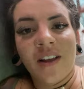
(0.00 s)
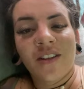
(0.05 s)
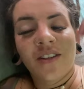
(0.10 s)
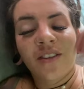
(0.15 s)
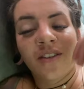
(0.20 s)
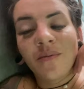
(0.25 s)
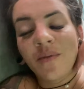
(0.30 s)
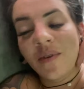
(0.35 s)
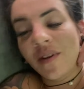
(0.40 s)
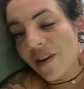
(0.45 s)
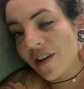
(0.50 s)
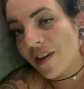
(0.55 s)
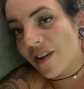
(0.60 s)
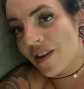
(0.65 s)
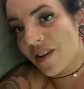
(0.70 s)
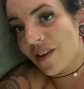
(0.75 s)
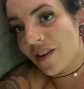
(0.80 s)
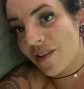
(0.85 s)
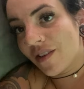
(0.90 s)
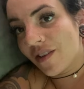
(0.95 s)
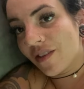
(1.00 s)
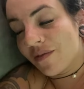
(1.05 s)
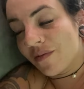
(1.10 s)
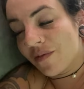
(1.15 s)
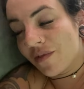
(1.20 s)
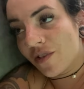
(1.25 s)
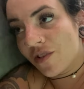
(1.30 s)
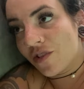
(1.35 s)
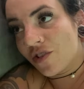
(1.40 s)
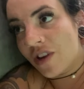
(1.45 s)
So my
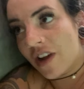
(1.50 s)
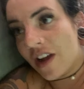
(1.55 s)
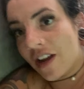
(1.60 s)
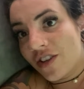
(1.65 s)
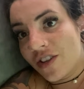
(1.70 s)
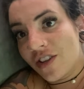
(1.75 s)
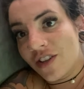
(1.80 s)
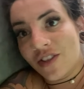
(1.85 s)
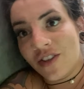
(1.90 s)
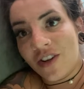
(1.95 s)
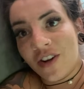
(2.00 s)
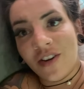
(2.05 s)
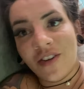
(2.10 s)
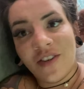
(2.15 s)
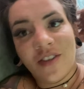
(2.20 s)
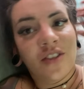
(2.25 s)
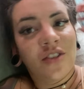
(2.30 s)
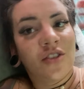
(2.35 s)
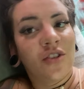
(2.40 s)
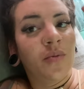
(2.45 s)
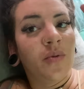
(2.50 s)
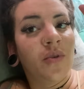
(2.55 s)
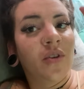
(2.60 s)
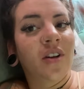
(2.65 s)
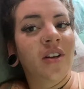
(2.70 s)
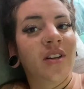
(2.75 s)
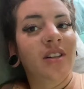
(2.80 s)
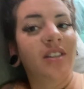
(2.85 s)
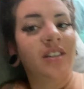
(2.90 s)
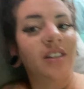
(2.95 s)
contractions aren't super
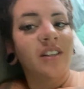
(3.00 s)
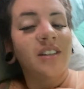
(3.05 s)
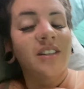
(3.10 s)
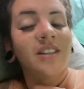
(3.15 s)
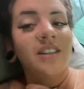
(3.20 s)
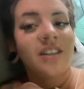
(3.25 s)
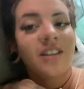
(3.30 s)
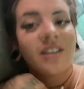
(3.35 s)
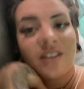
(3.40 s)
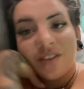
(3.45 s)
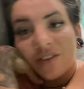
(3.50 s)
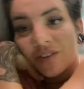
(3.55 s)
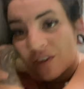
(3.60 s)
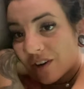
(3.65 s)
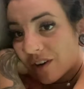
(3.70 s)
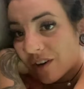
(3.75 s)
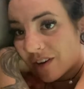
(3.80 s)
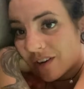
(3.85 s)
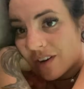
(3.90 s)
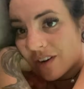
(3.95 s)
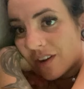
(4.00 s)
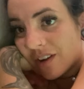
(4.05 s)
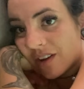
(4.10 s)
consistent, or